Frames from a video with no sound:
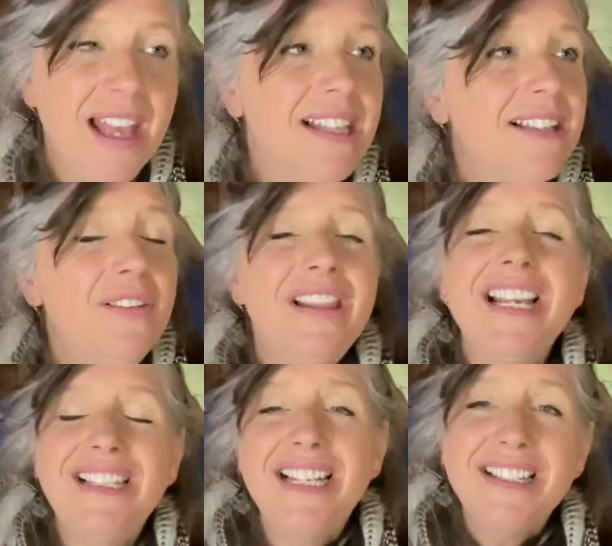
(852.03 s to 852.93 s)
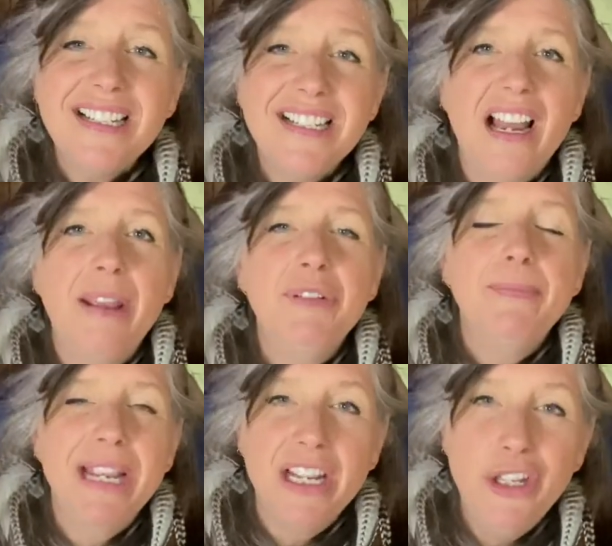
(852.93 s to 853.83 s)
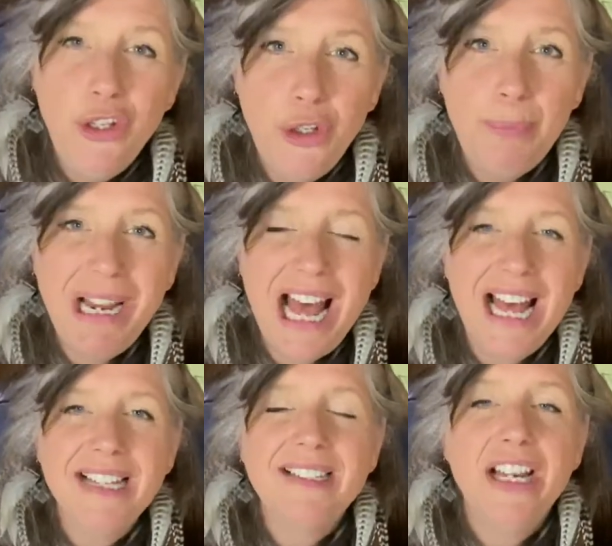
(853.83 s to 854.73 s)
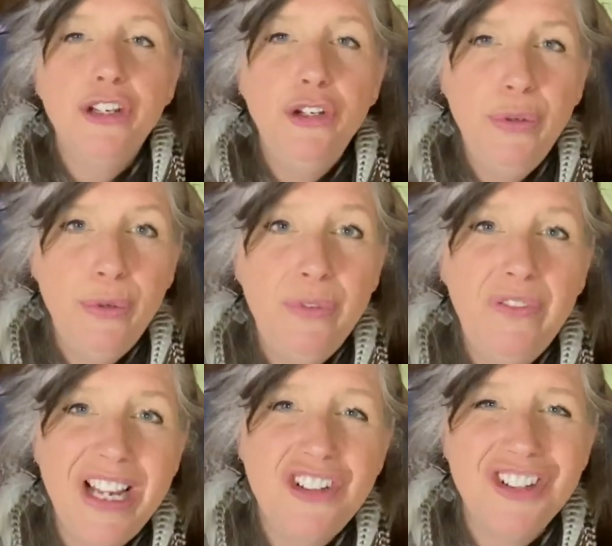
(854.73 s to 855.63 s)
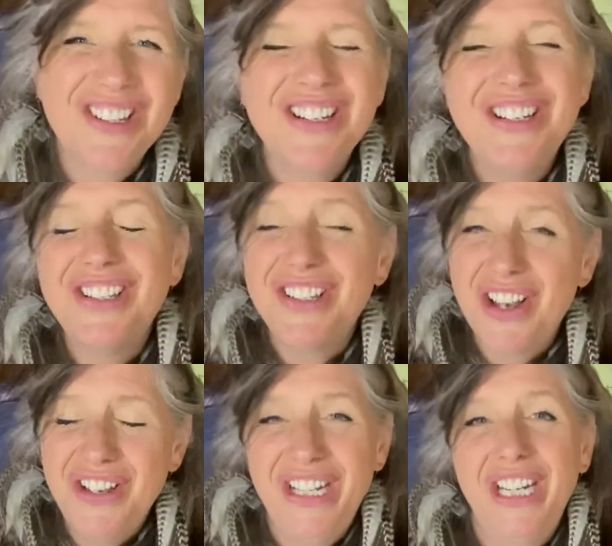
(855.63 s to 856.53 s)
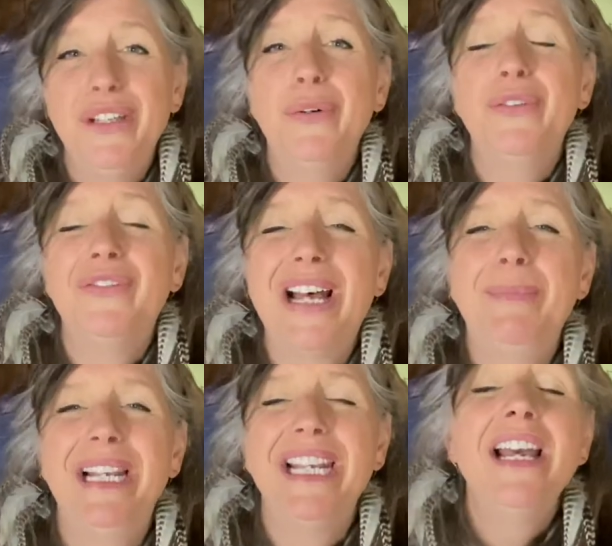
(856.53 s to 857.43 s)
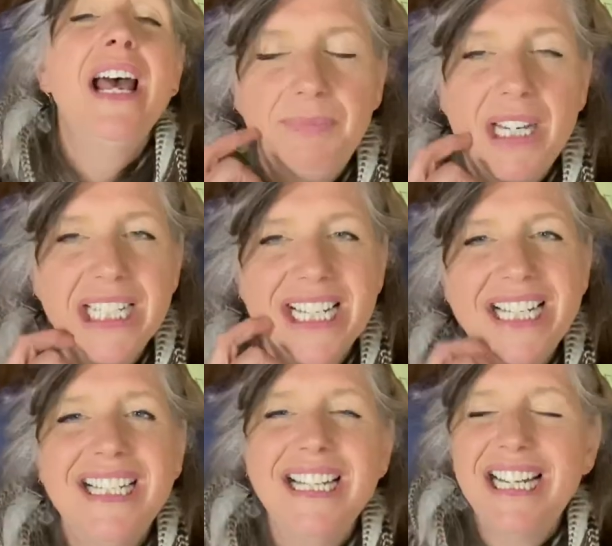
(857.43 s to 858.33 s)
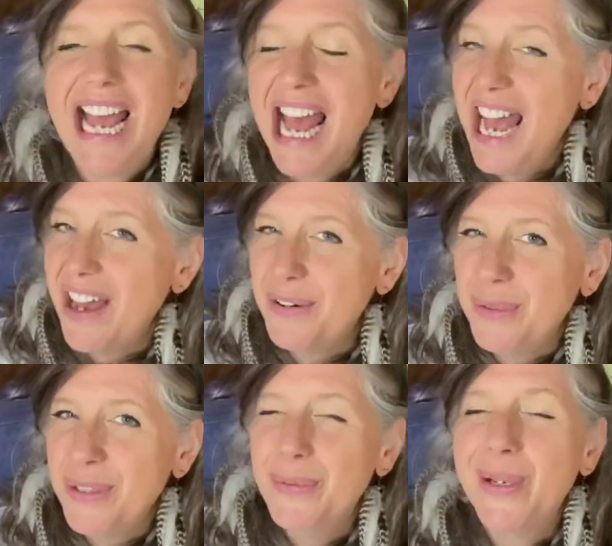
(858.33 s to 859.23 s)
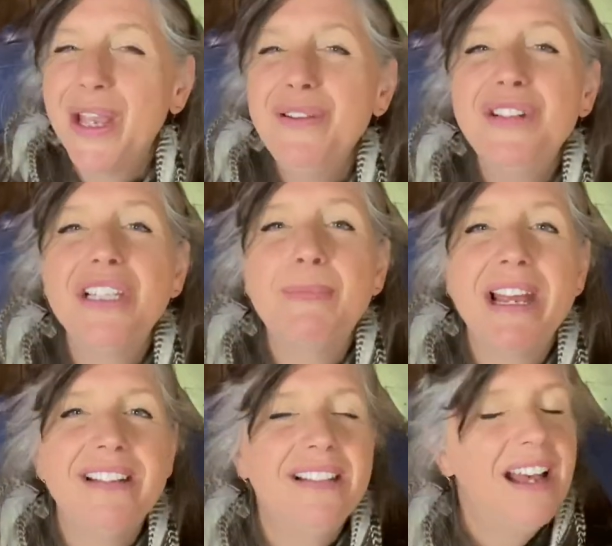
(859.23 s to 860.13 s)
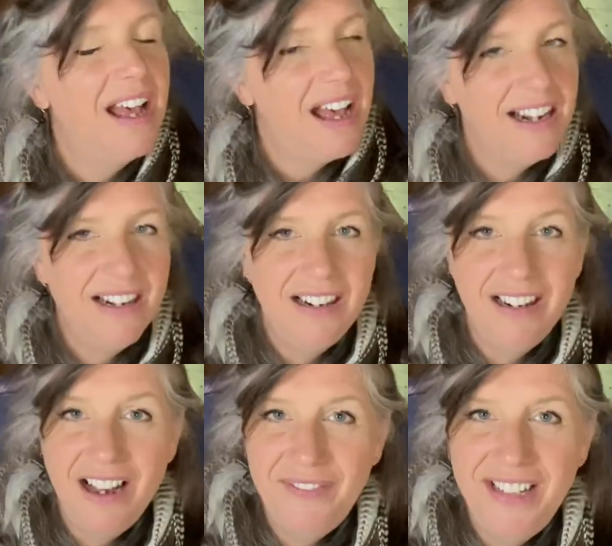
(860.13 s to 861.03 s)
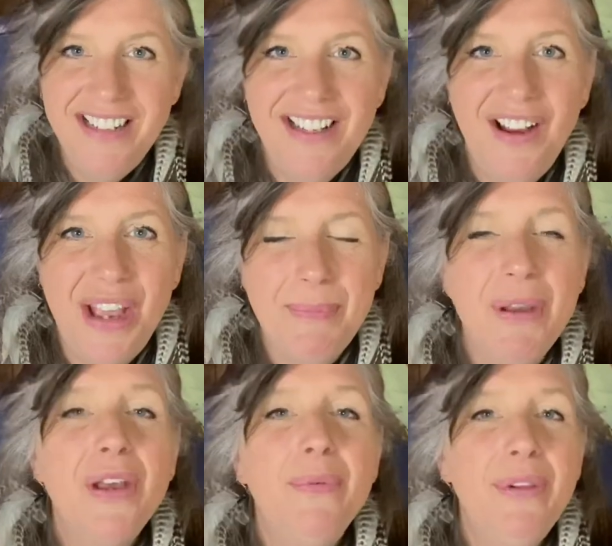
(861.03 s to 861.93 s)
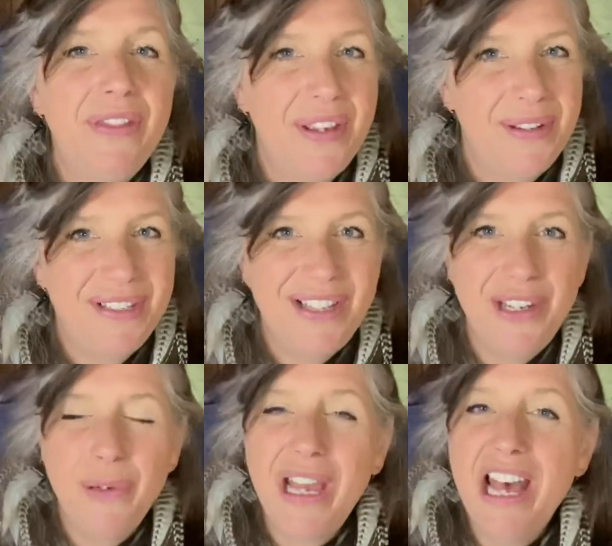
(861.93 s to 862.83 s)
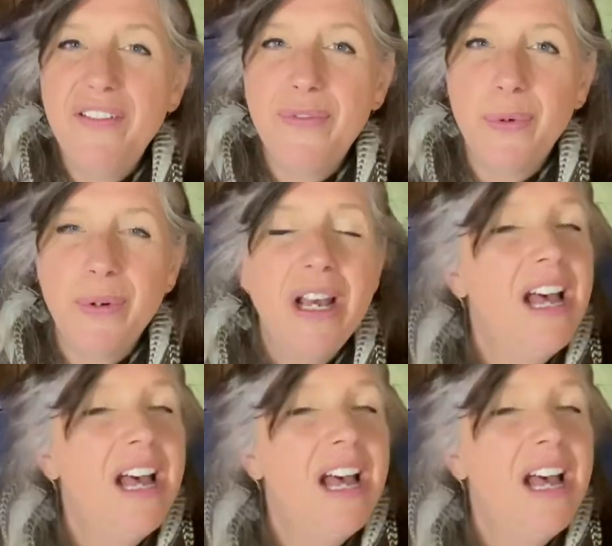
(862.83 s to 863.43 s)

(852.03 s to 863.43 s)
So this is the time to make new plans and new ventures concerning your family and consider how you are going to spend a loving time with those that you care for.